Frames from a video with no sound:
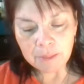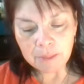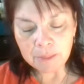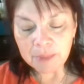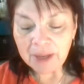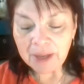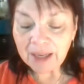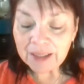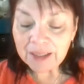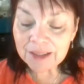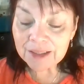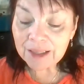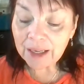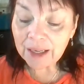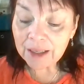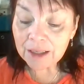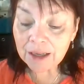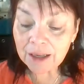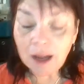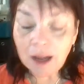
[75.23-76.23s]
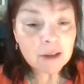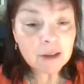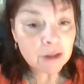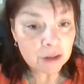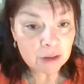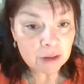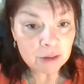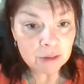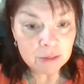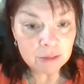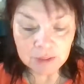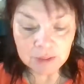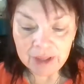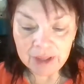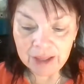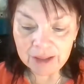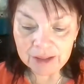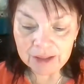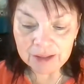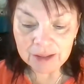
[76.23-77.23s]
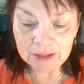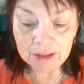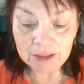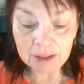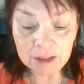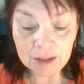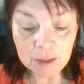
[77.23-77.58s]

but I decided not to. And this is the